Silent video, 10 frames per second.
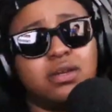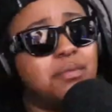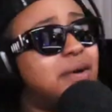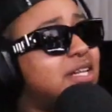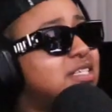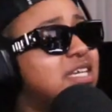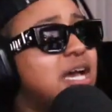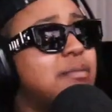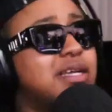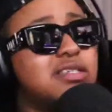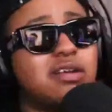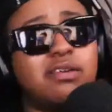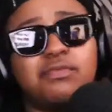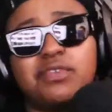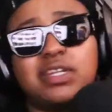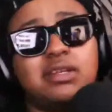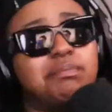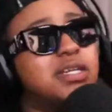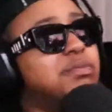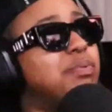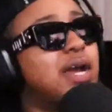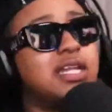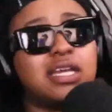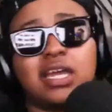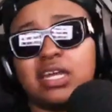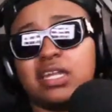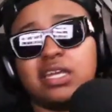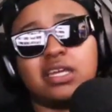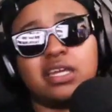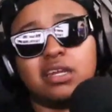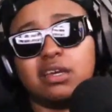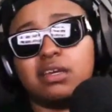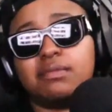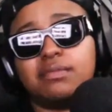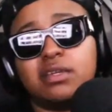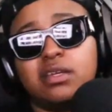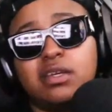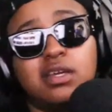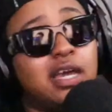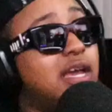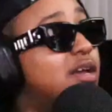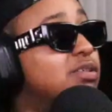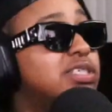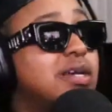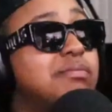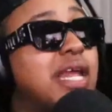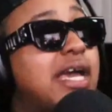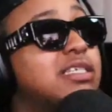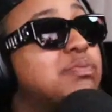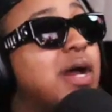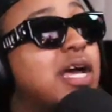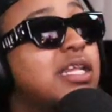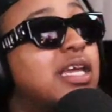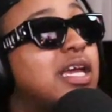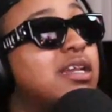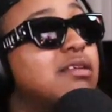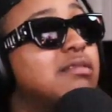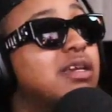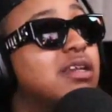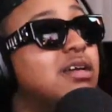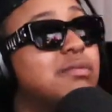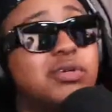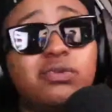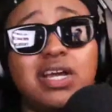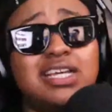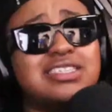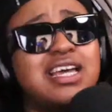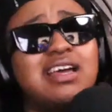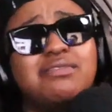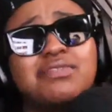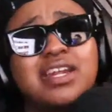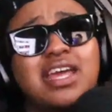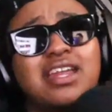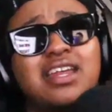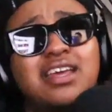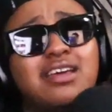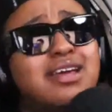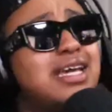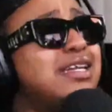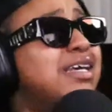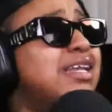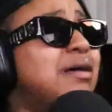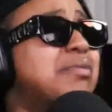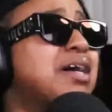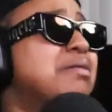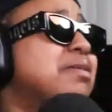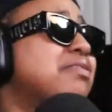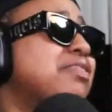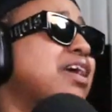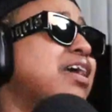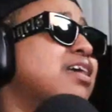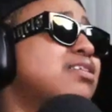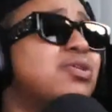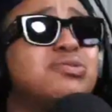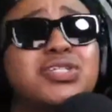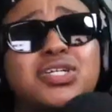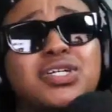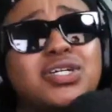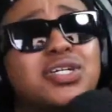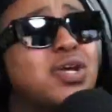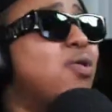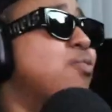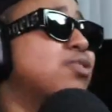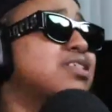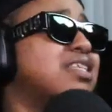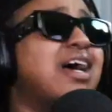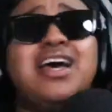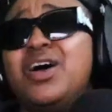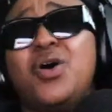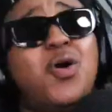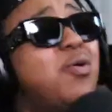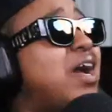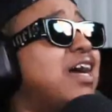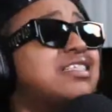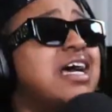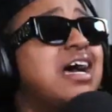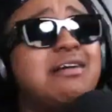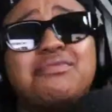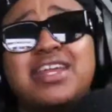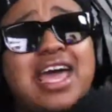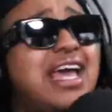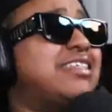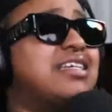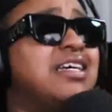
By the time I turn 50, bitch probably can't even get up. Hell, some nights probably can't even get up. Who got time for that? And then I'm coming fast, coochie good, don't want to stop. Who got time for that?